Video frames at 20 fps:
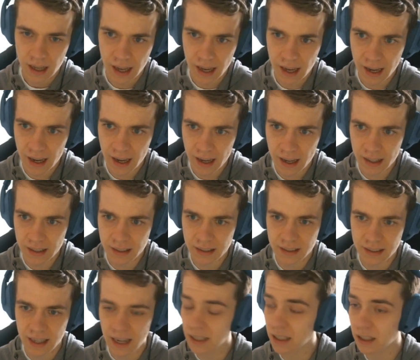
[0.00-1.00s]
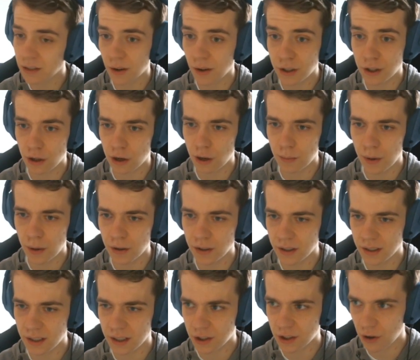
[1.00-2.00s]
and that is what your
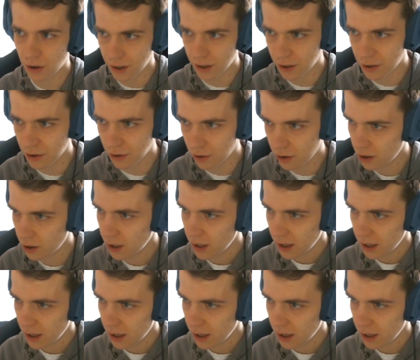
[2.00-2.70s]
opponent is gonna do.